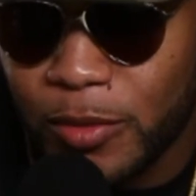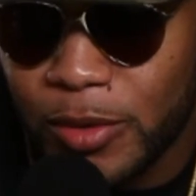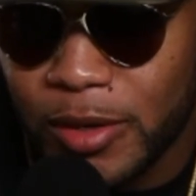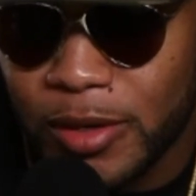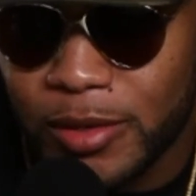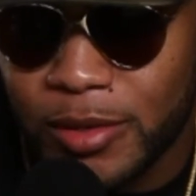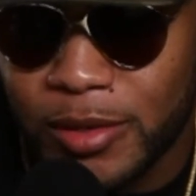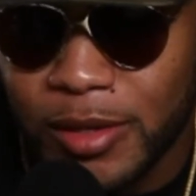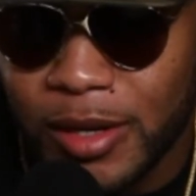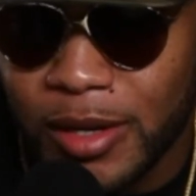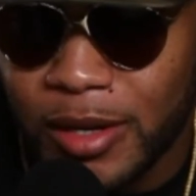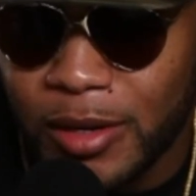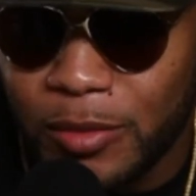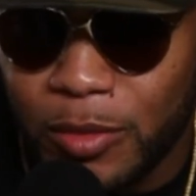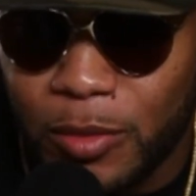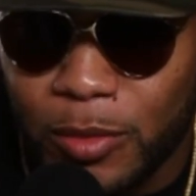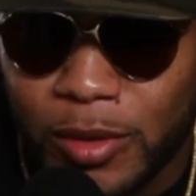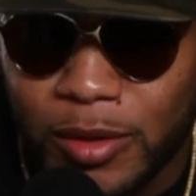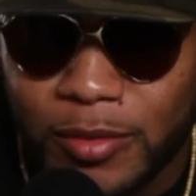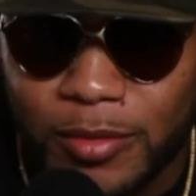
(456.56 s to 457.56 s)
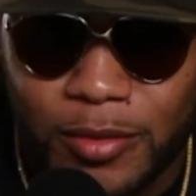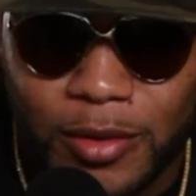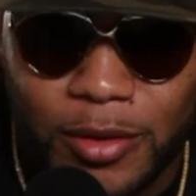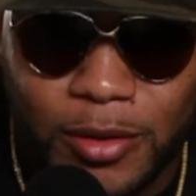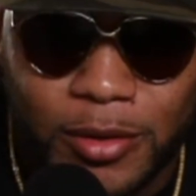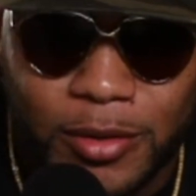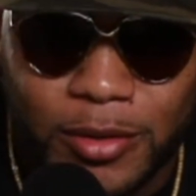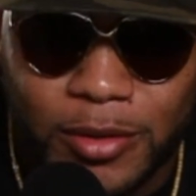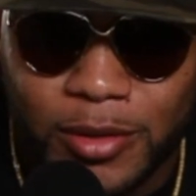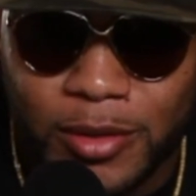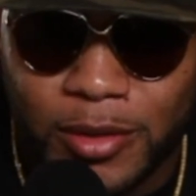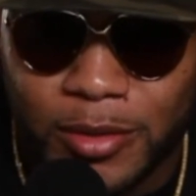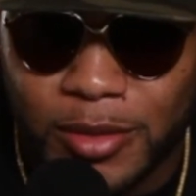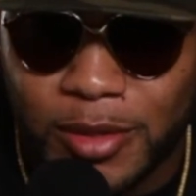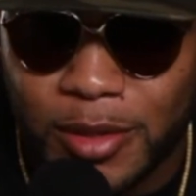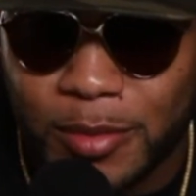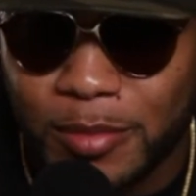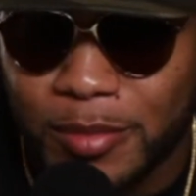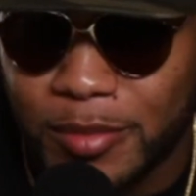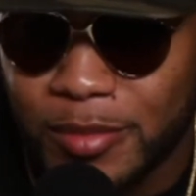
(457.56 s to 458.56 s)
want to. Right. We want to feel,
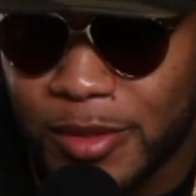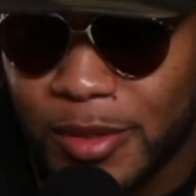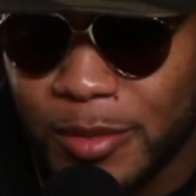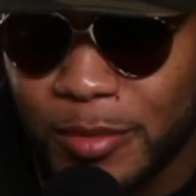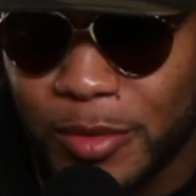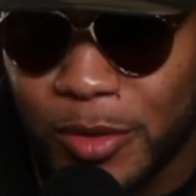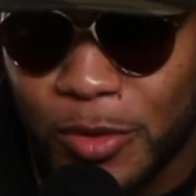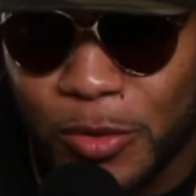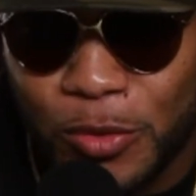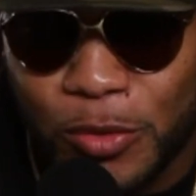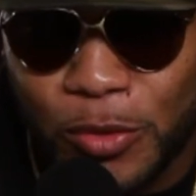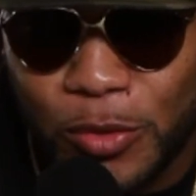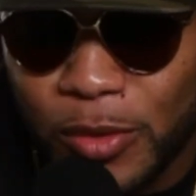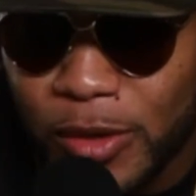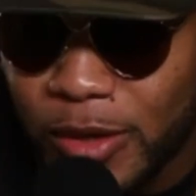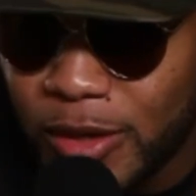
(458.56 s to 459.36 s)
some new